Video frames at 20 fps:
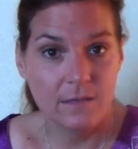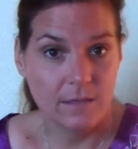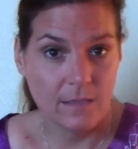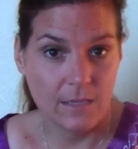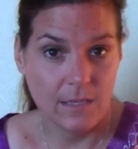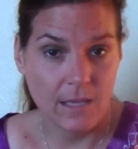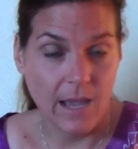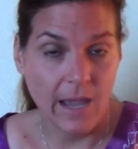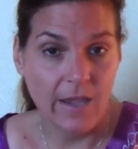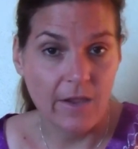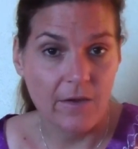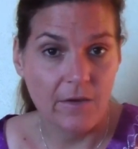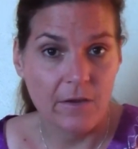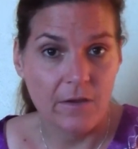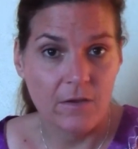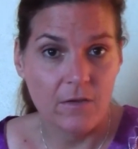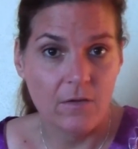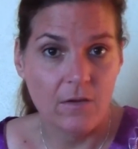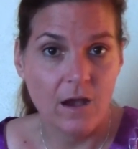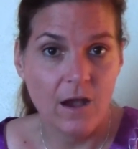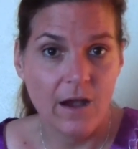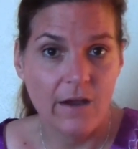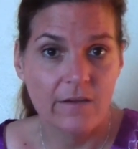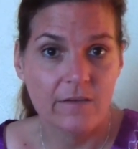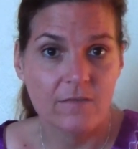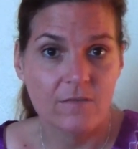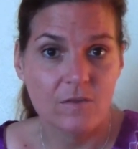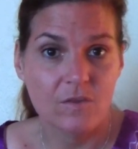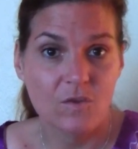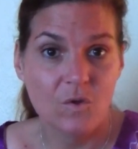a desire in your
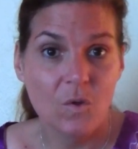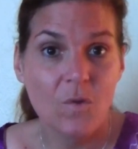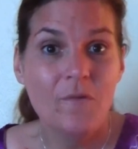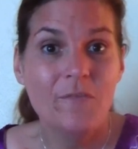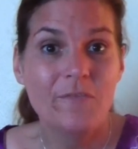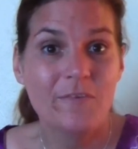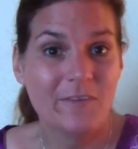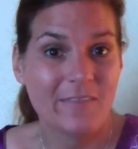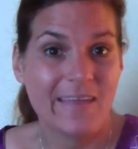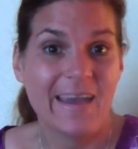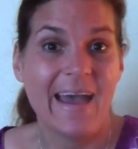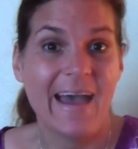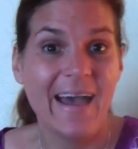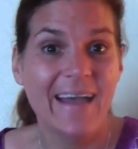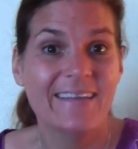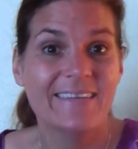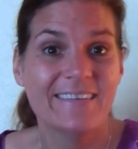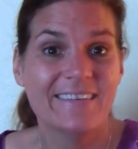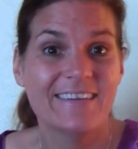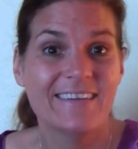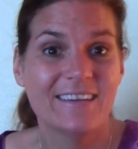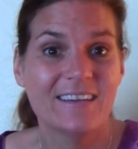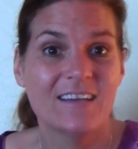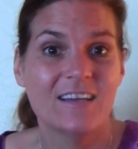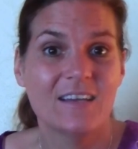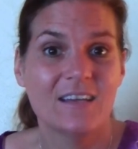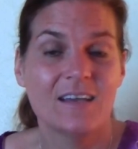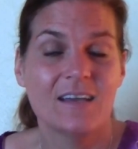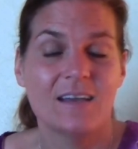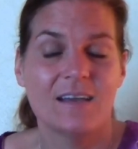heart and soul for that,
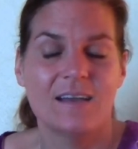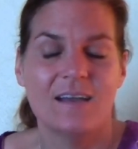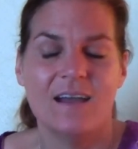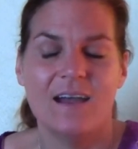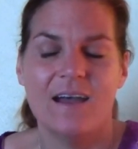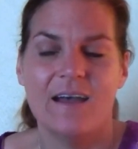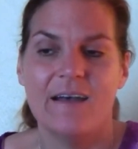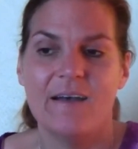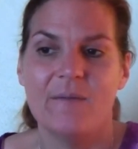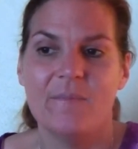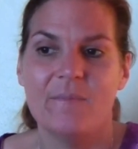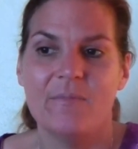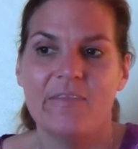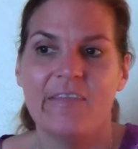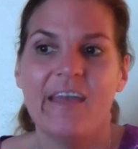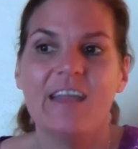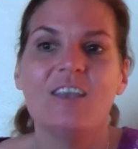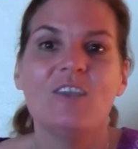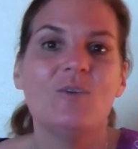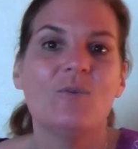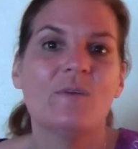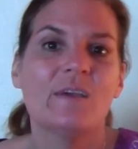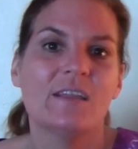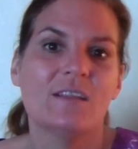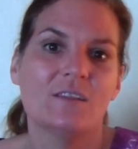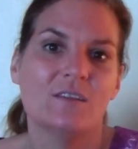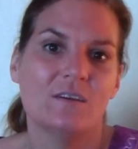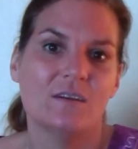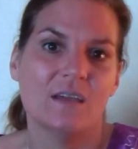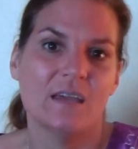then you
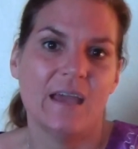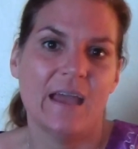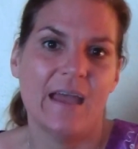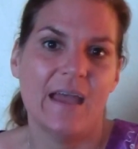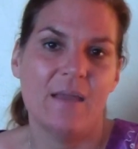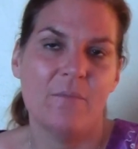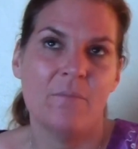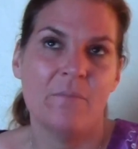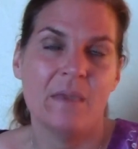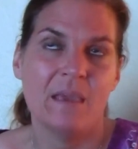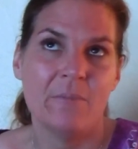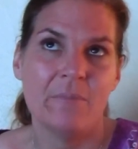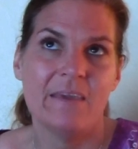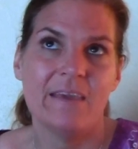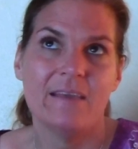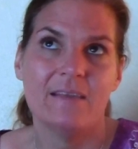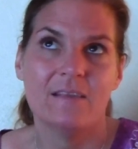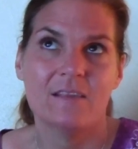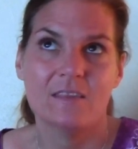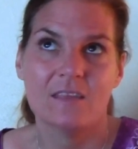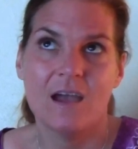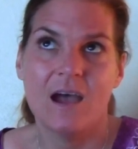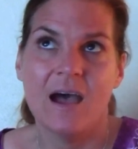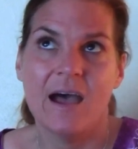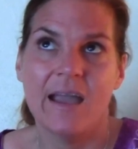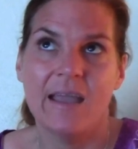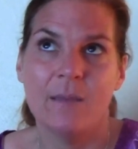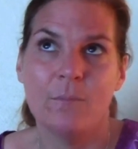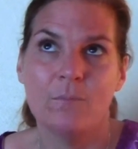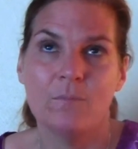can look at, maybe it's
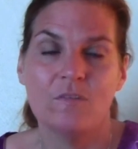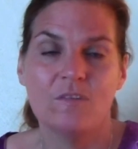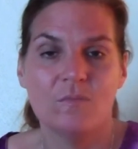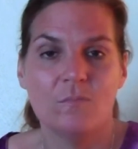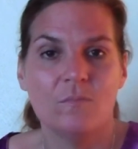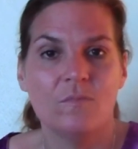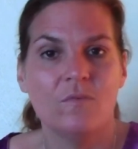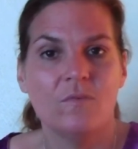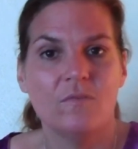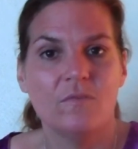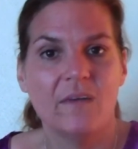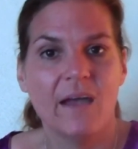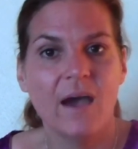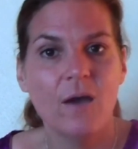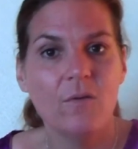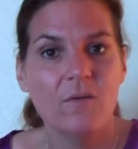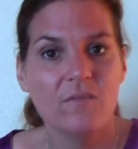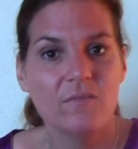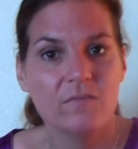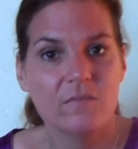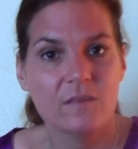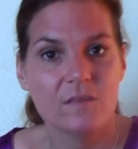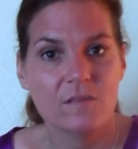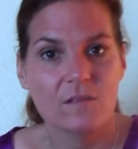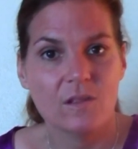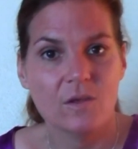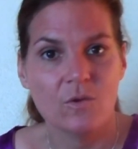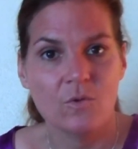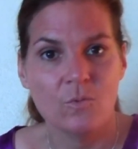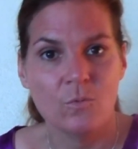time to move out of
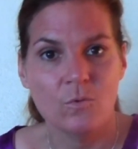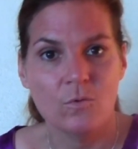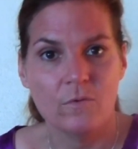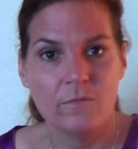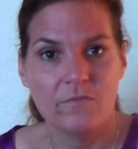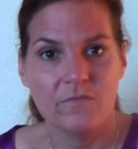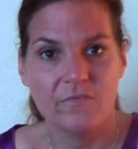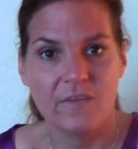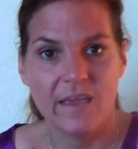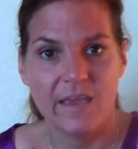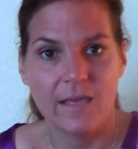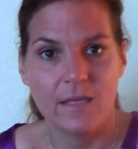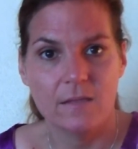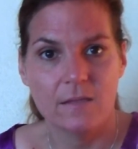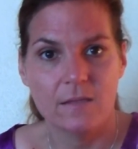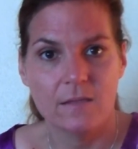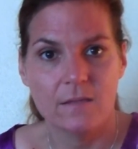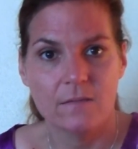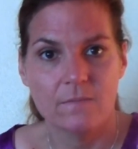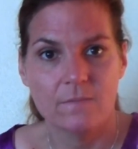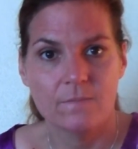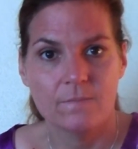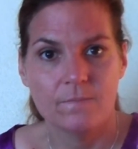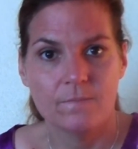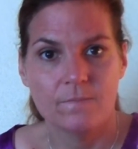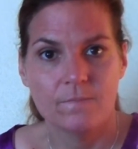this lone wolf phase